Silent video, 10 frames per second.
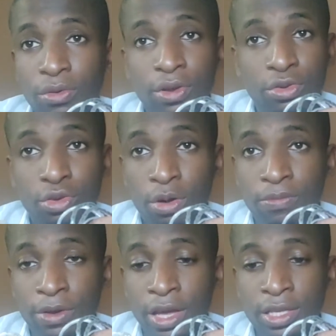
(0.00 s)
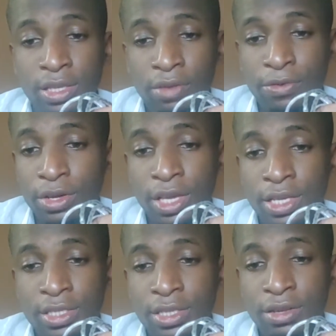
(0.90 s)
of the crop for
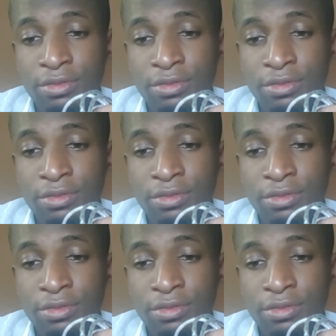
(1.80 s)
KZ.